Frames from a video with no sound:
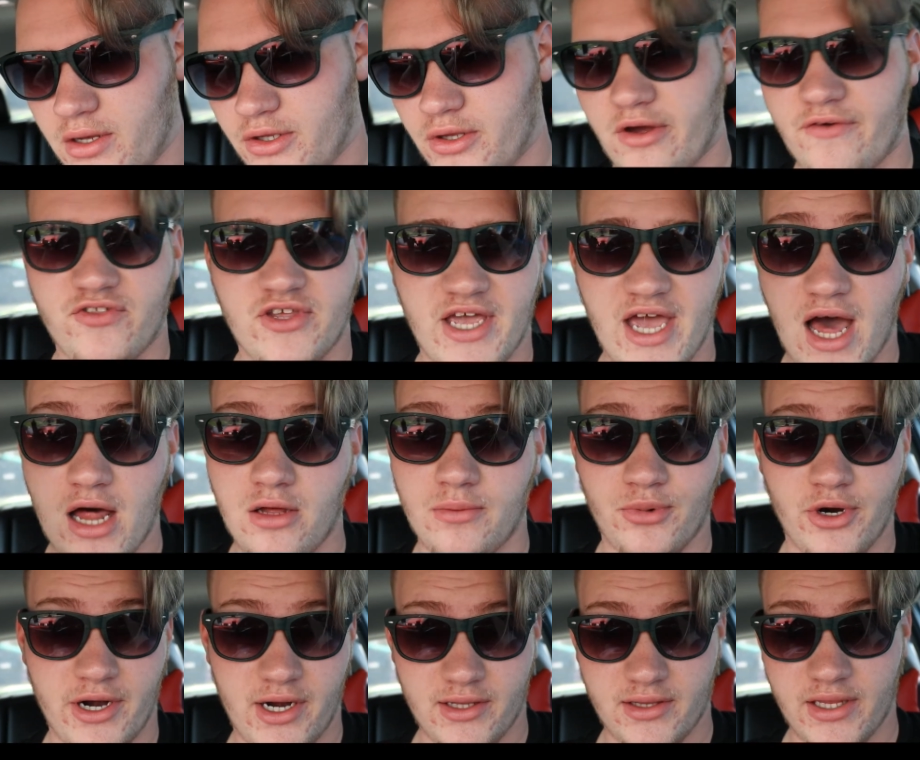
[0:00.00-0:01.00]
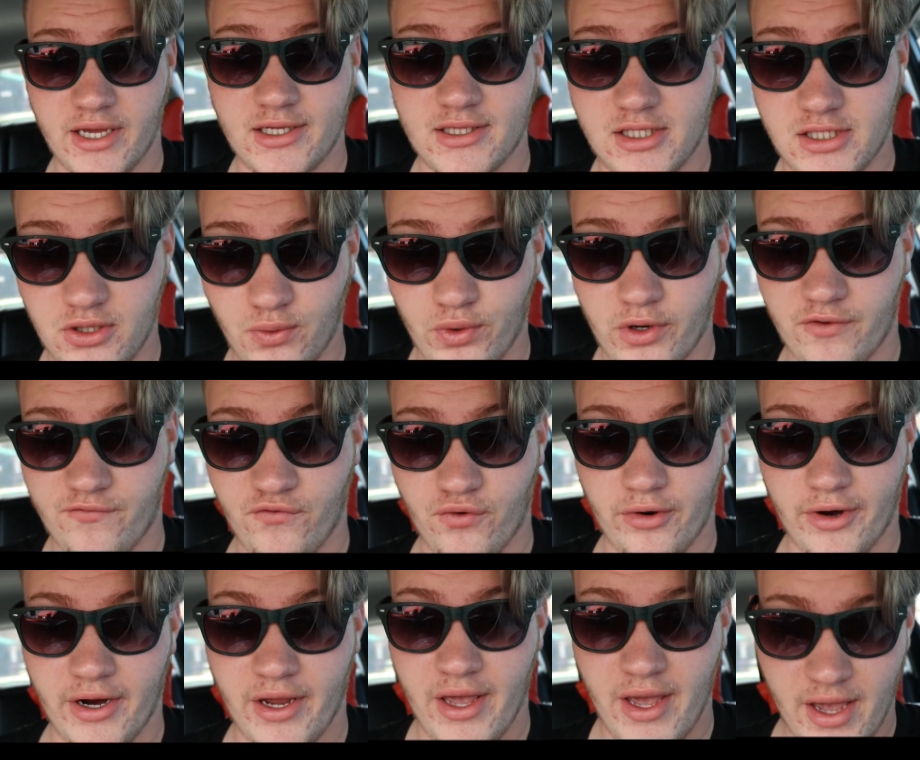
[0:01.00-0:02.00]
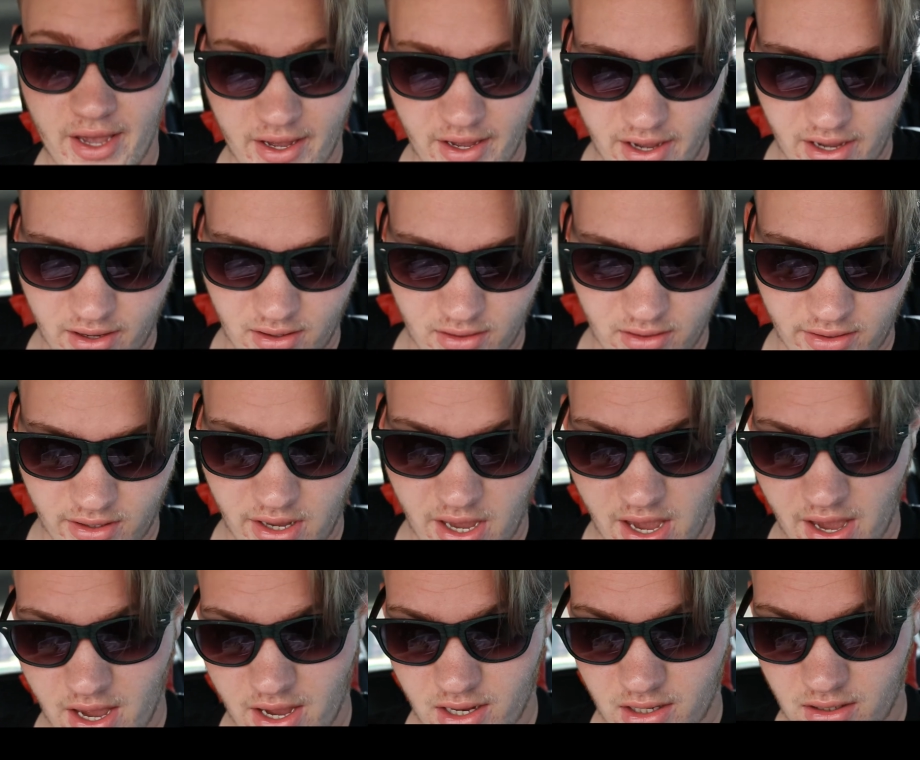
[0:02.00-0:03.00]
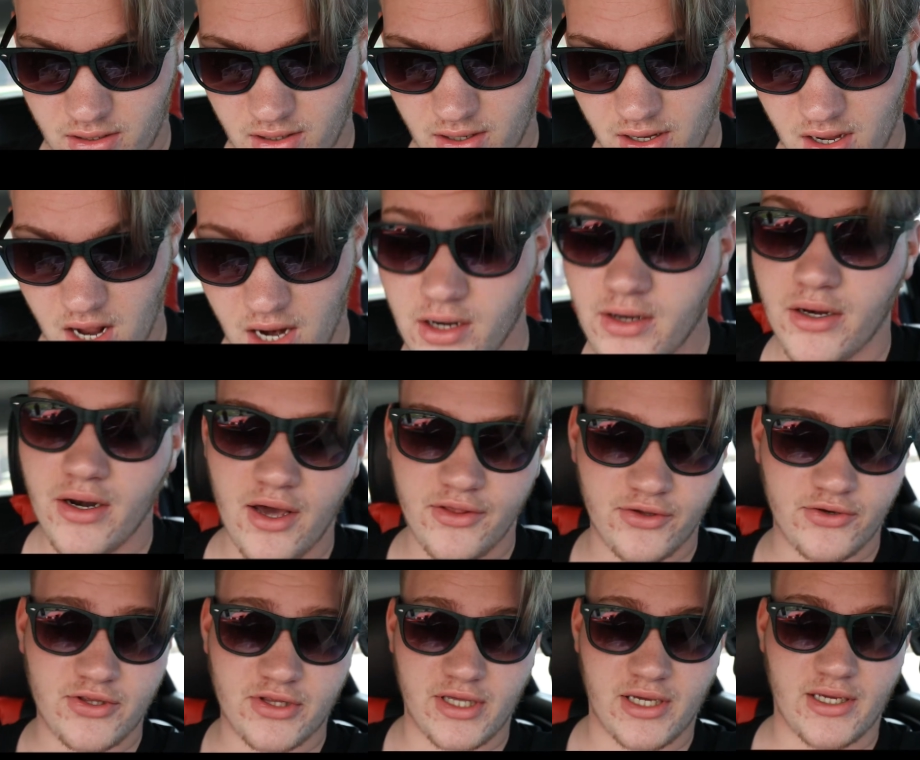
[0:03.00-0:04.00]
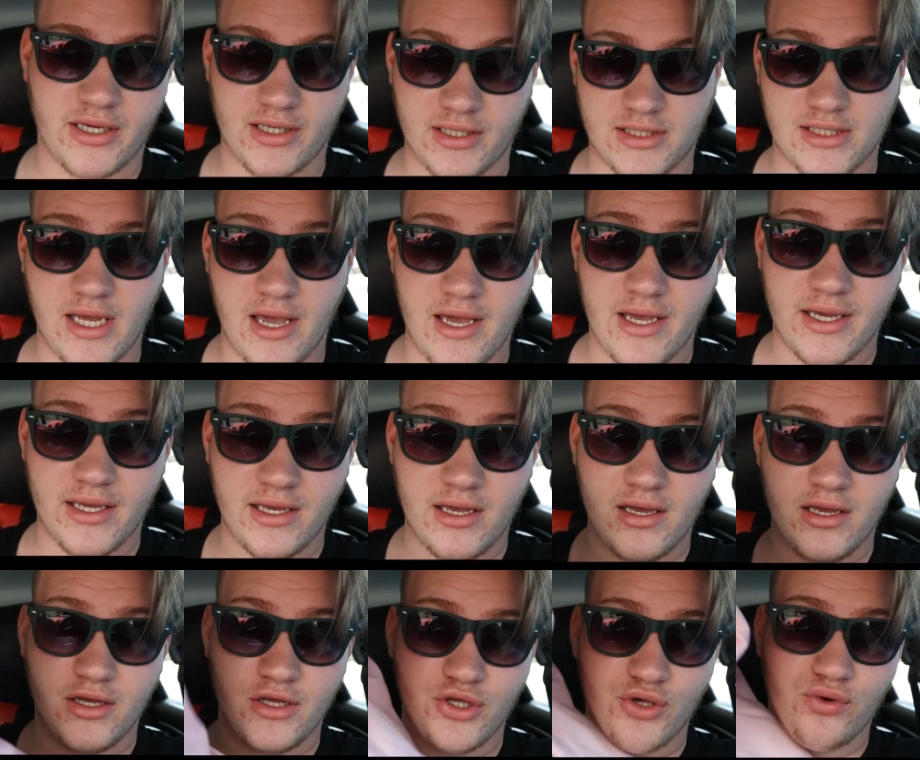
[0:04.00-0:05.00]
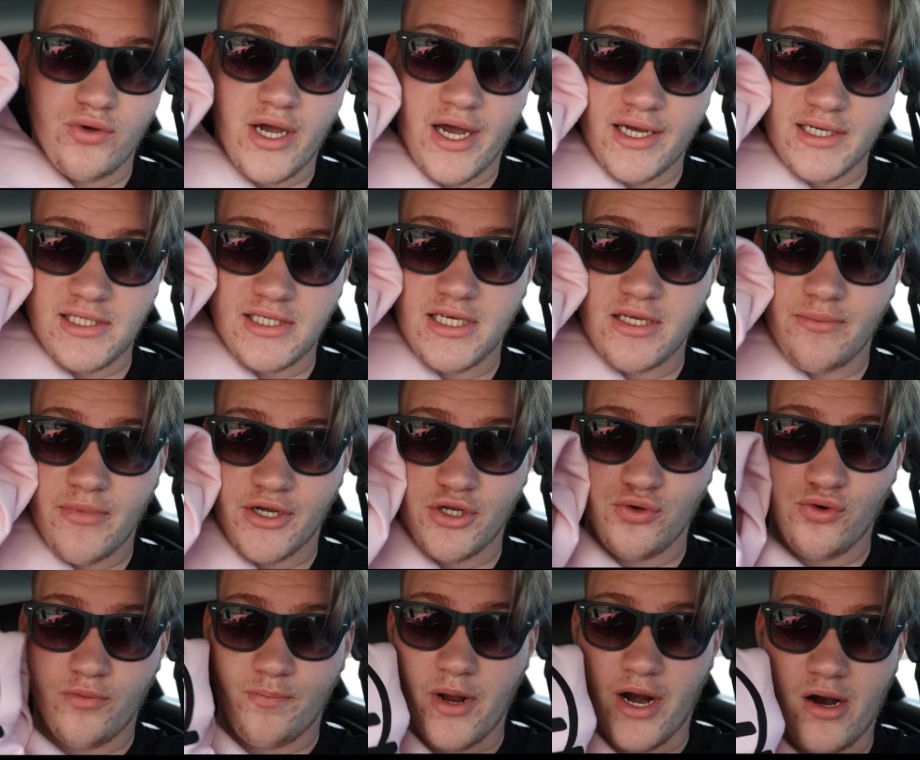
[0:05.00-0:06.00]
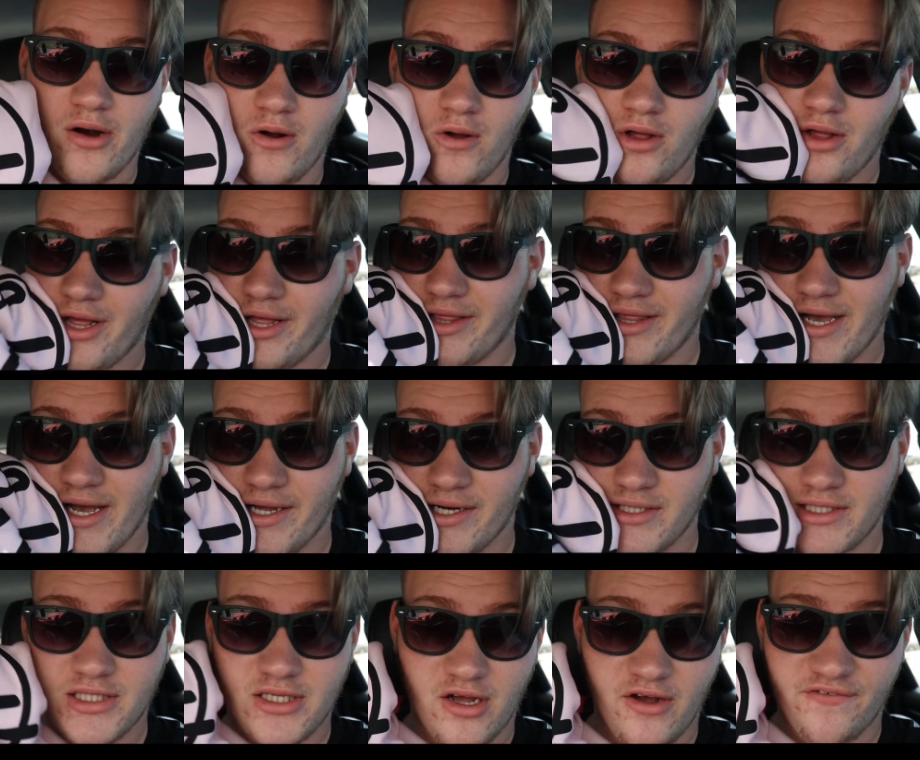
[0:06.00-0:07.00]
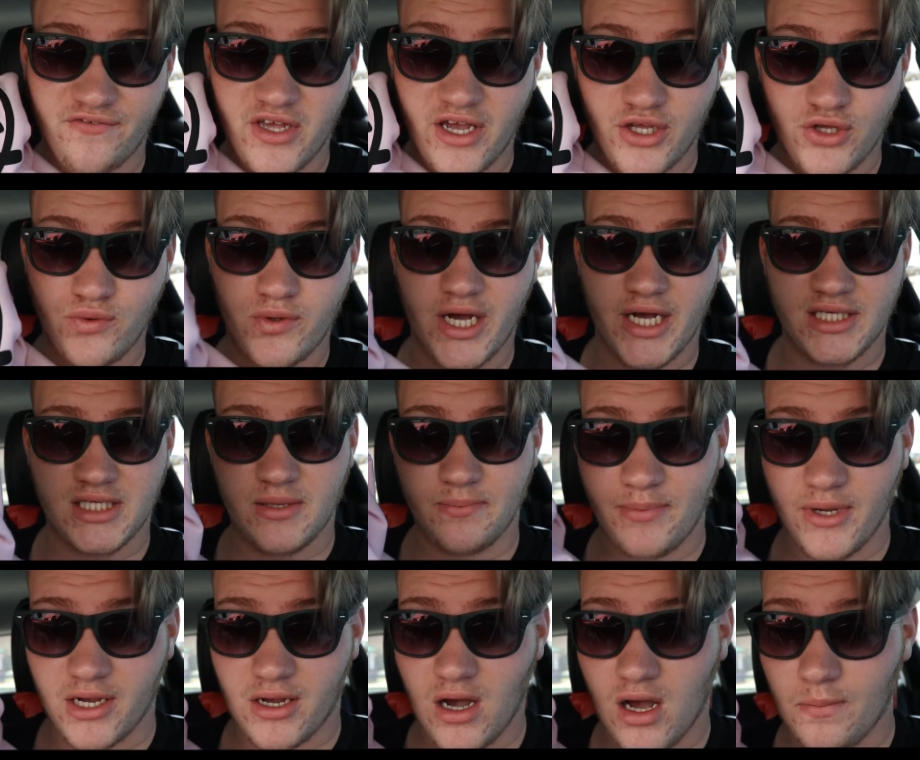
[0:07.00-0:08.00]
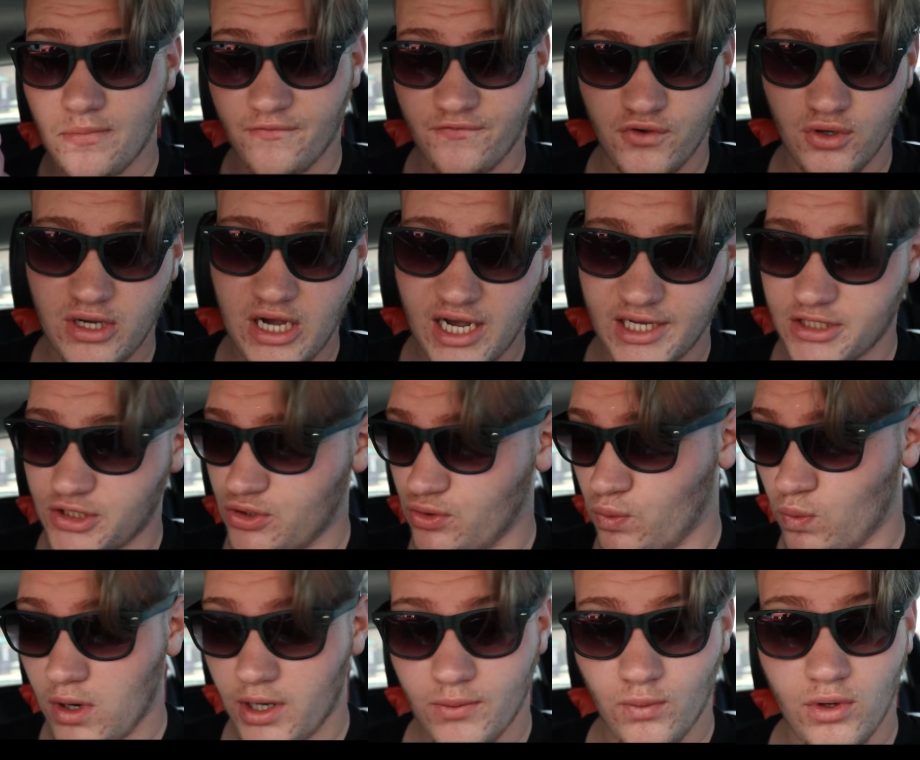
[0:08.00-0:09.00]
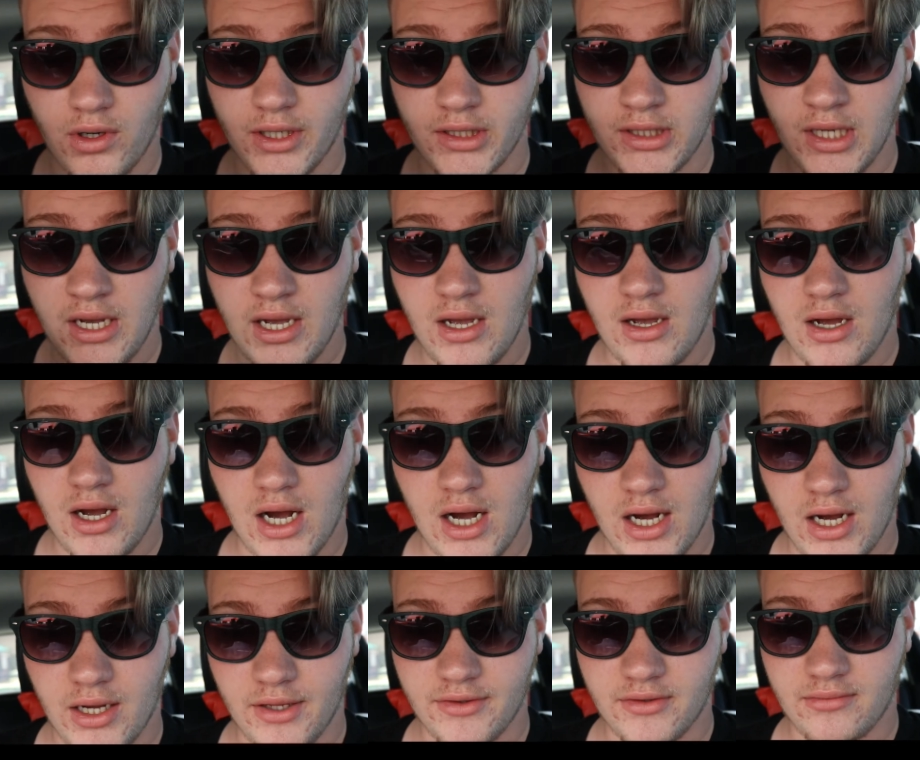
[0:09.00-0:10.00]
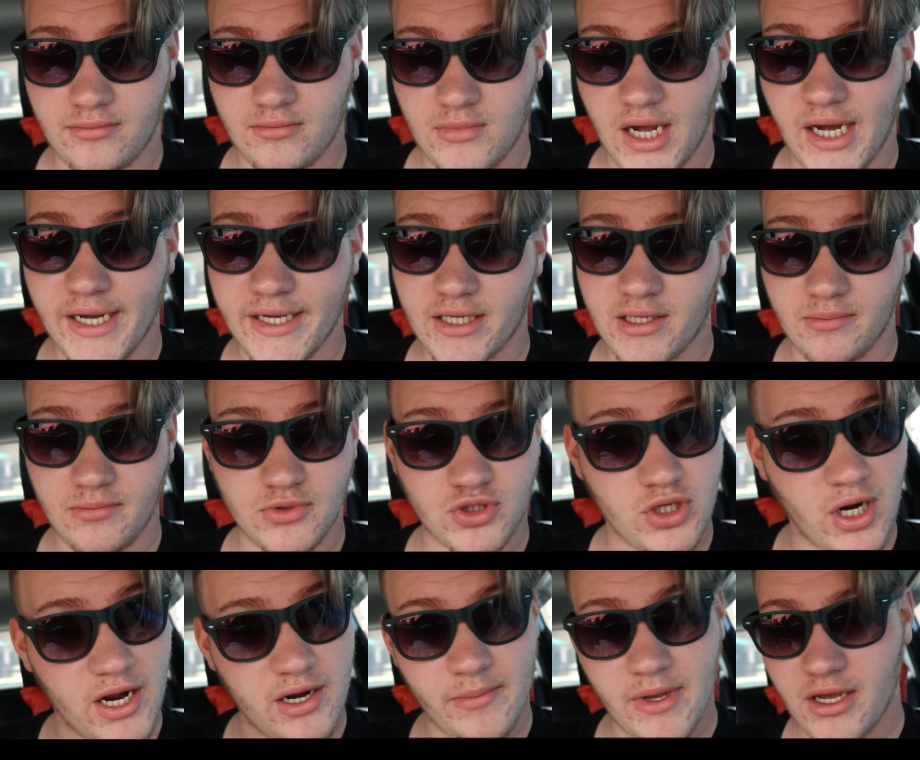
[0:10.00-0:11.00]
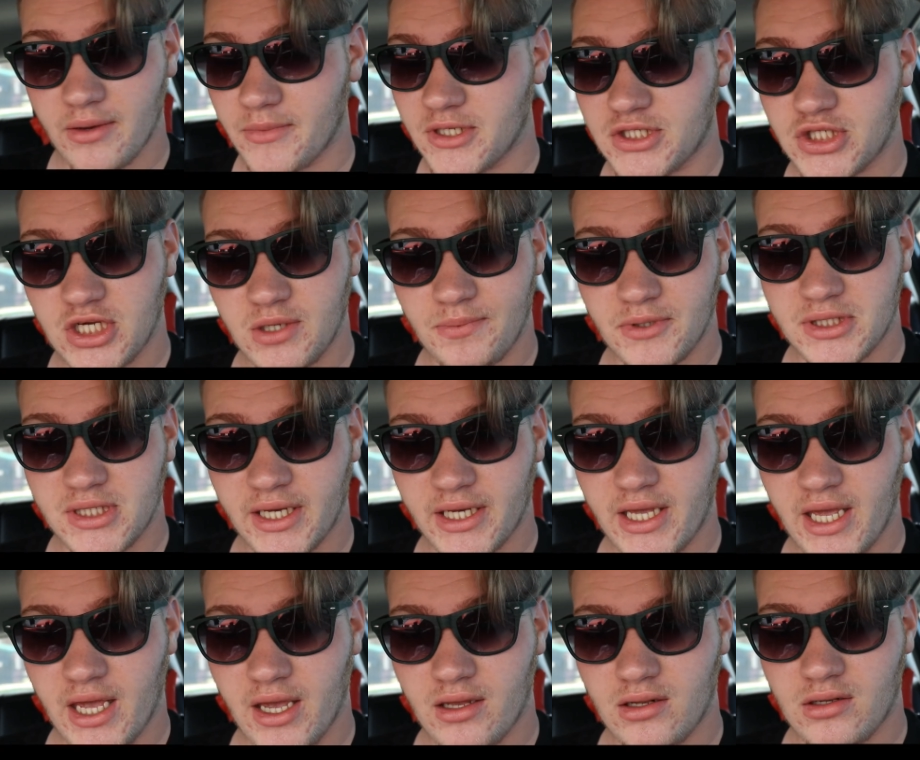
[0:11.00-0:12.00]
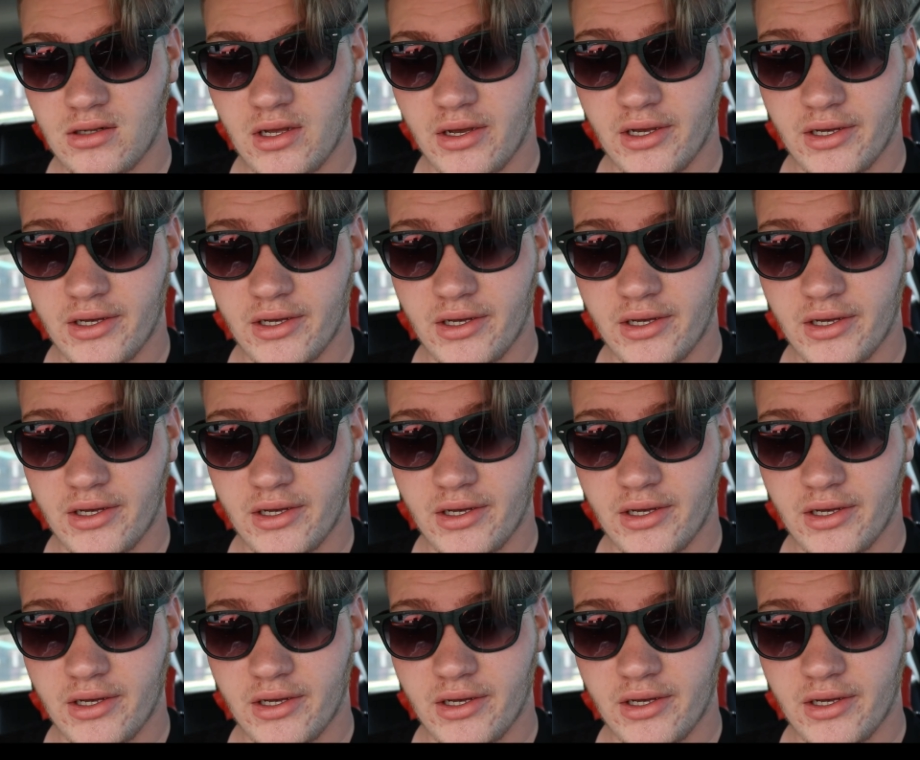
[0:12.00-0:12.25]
You have to calibrate it. That's the word for it. And another thing is, you guys seen my new apparel online and stuff that you guys can pick up if you guys do want one. I can try to make them as cheap as I can.